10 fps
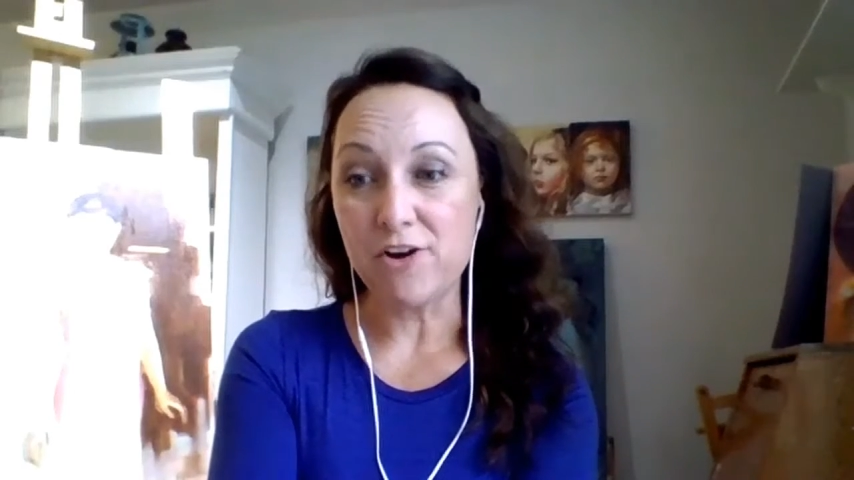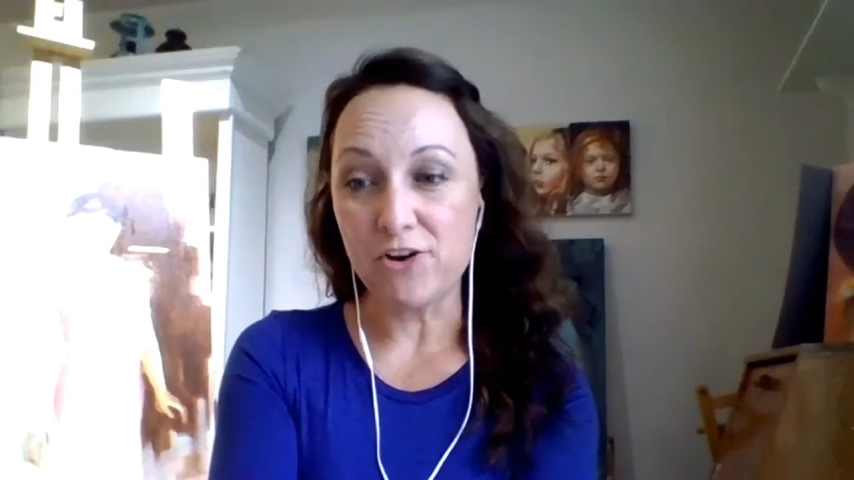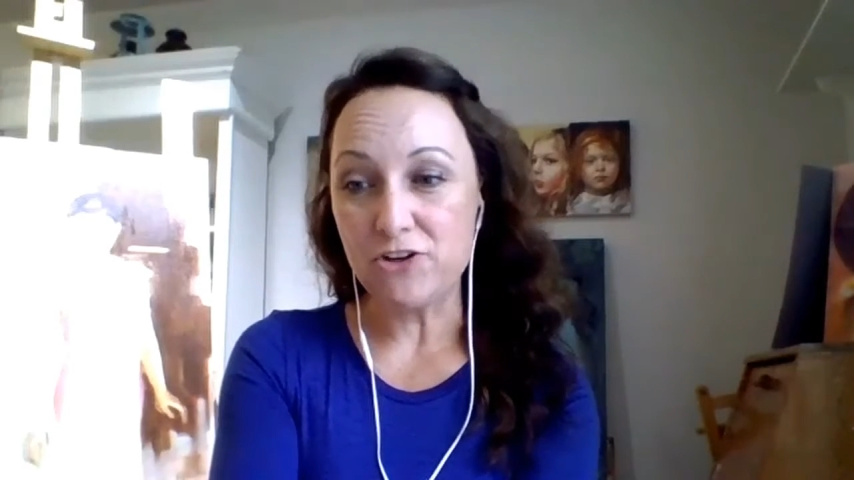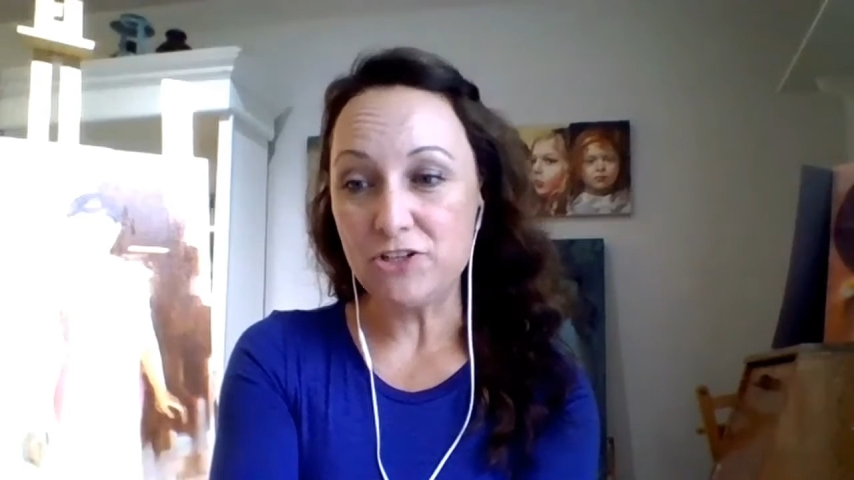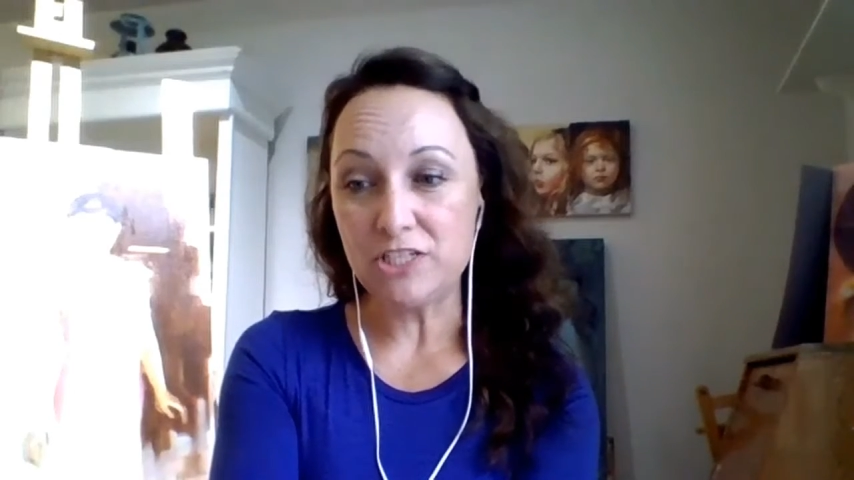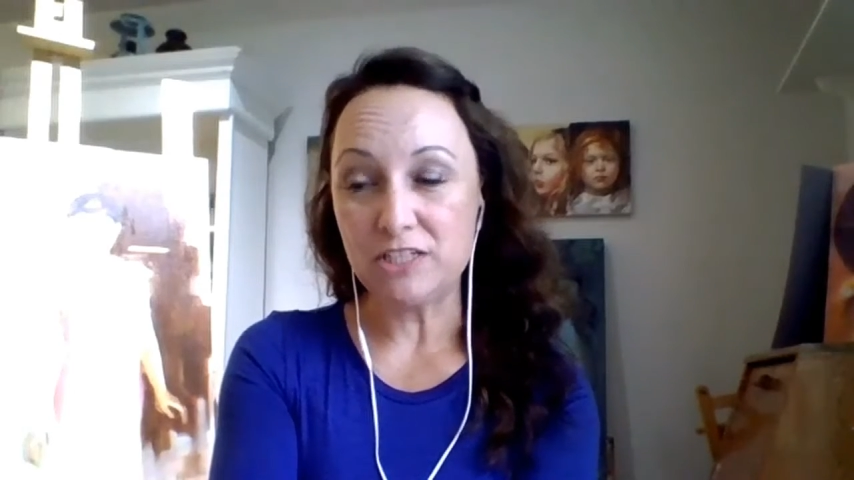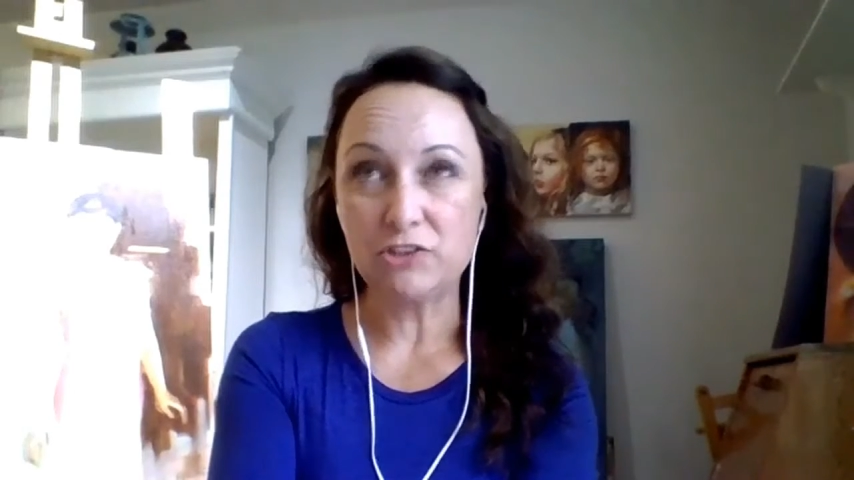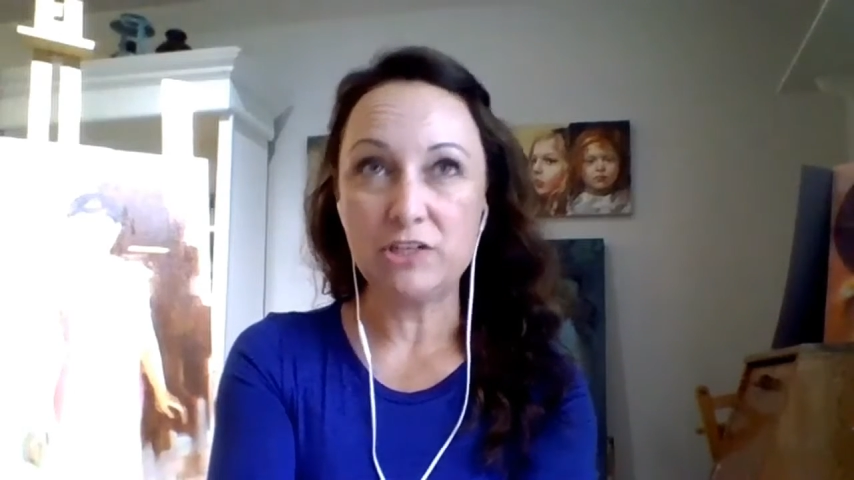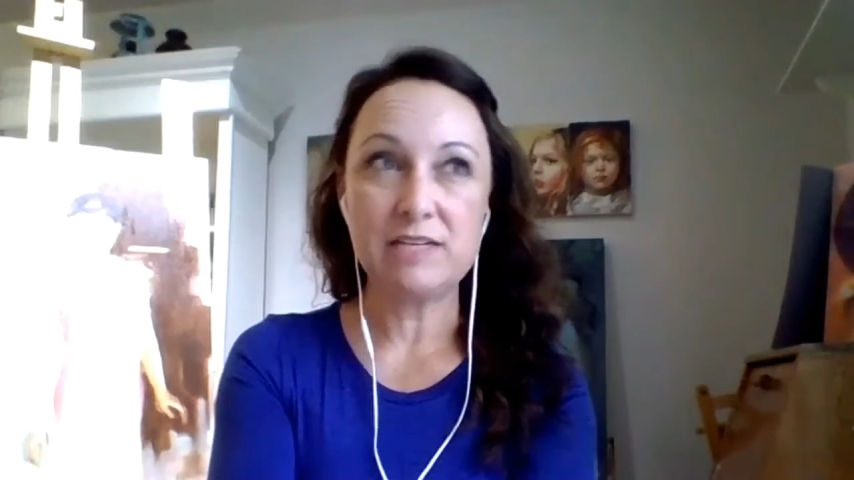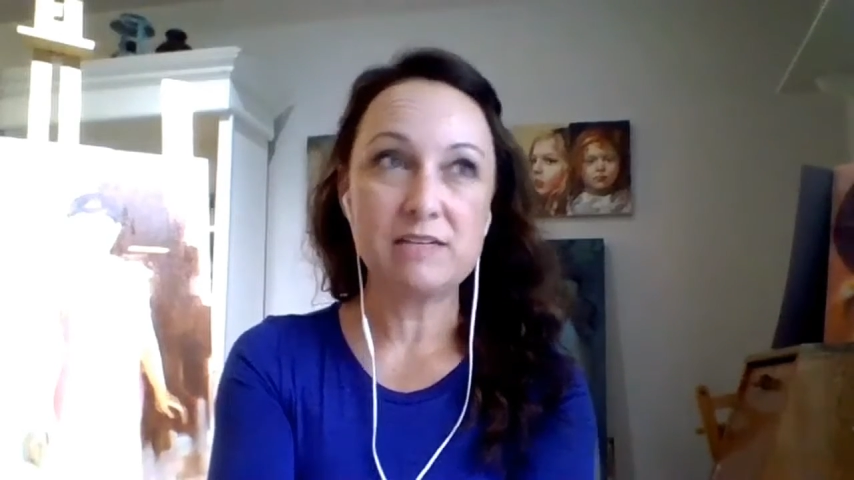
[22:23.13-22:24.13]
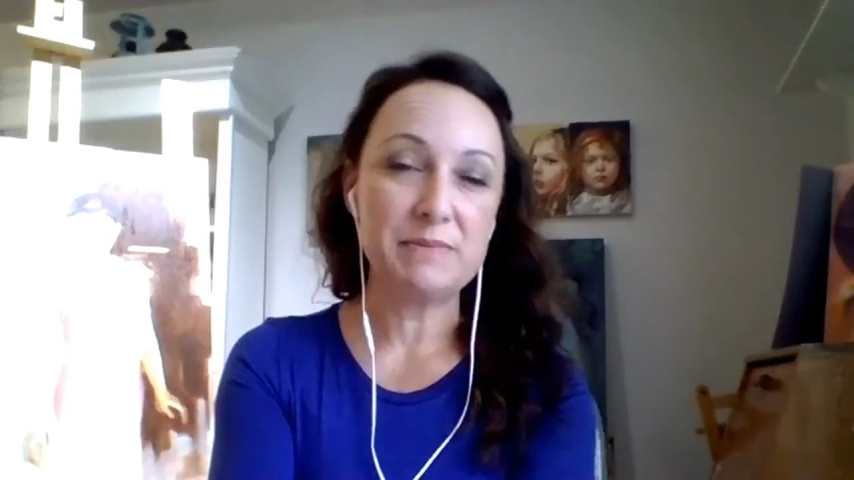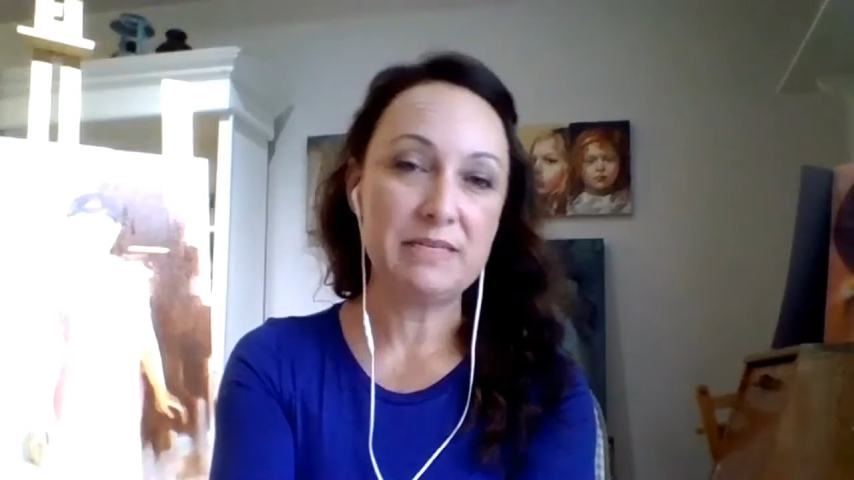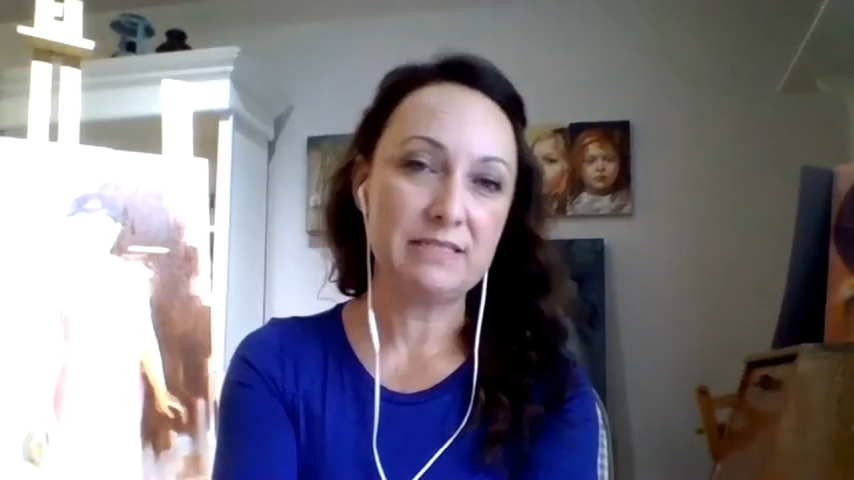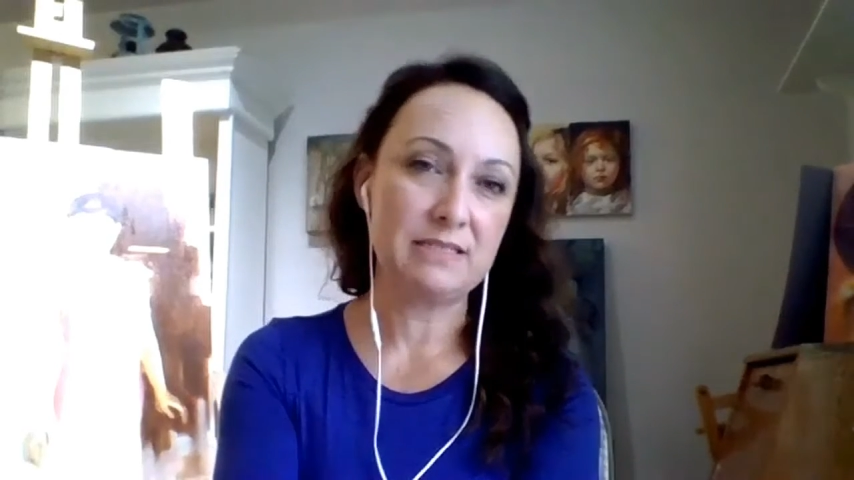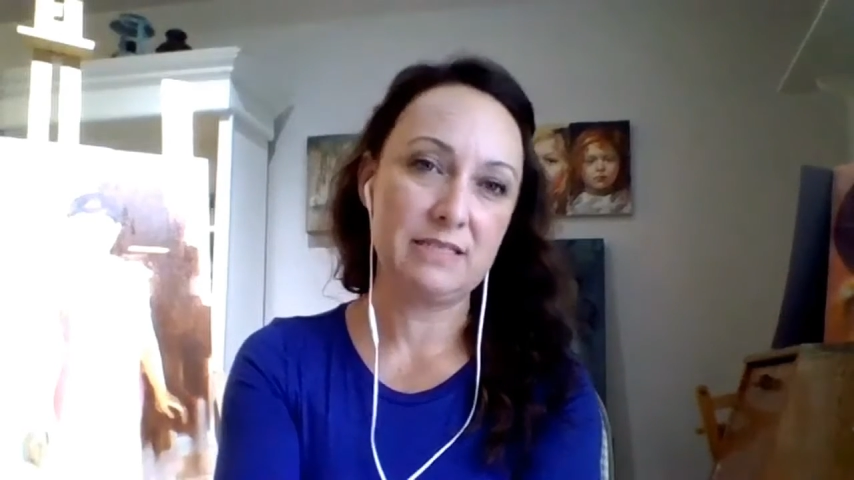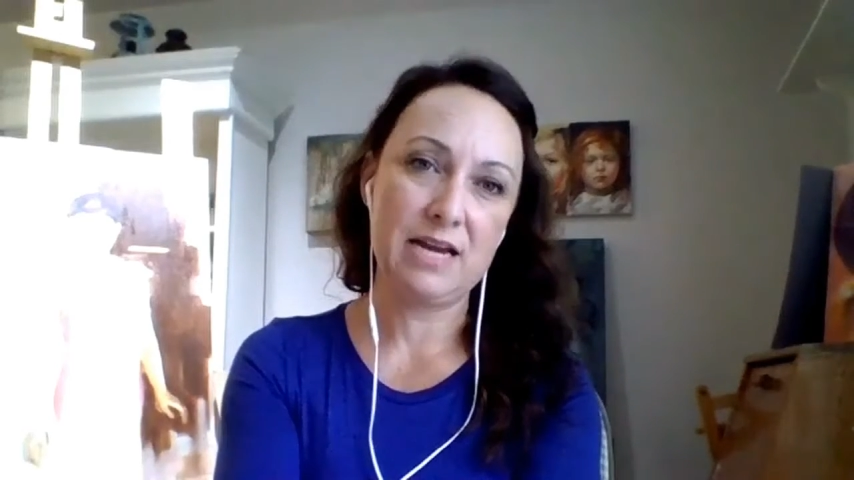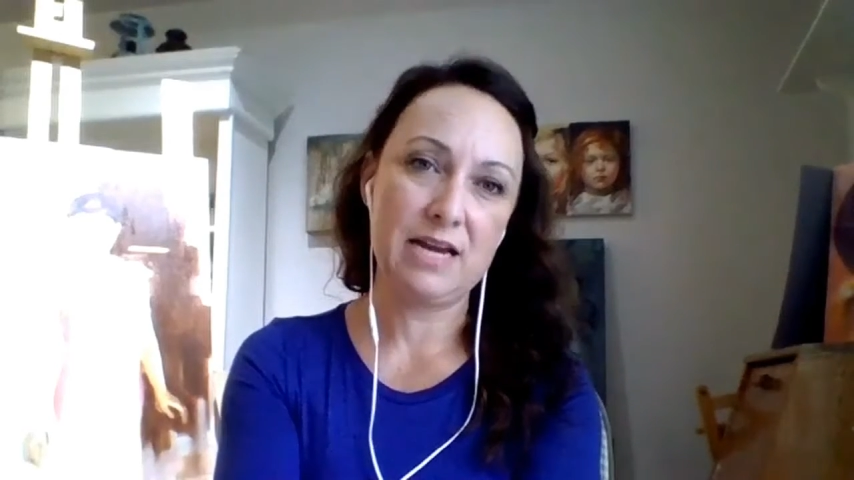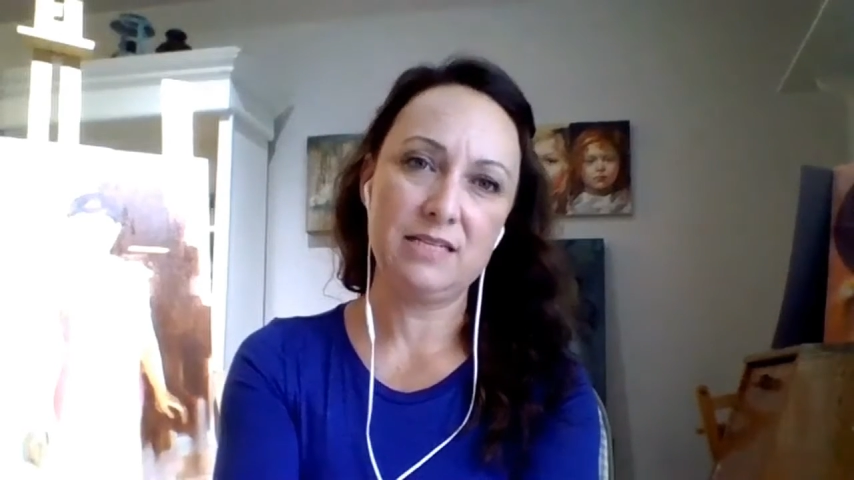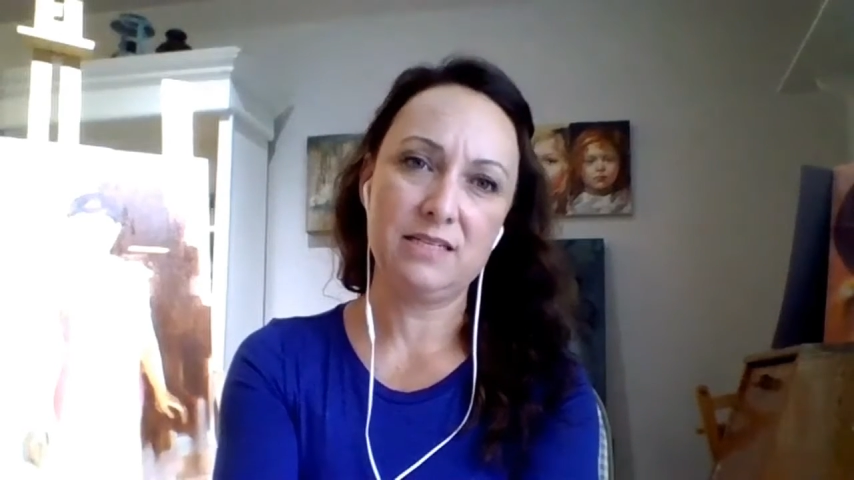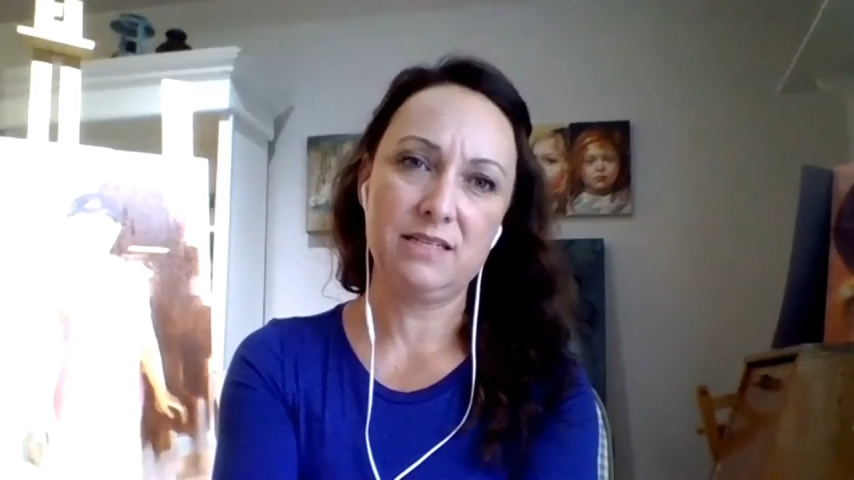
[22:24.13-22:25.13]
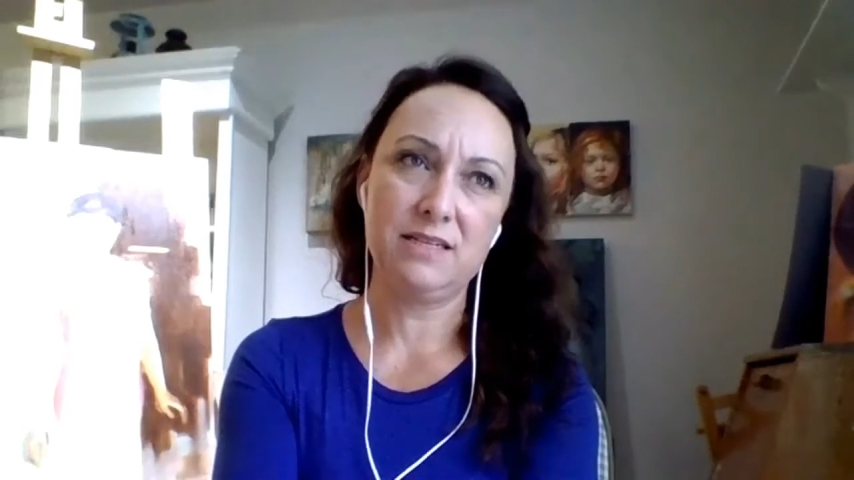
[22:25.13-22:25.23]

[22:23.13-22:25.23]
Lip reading: art and creating pieces that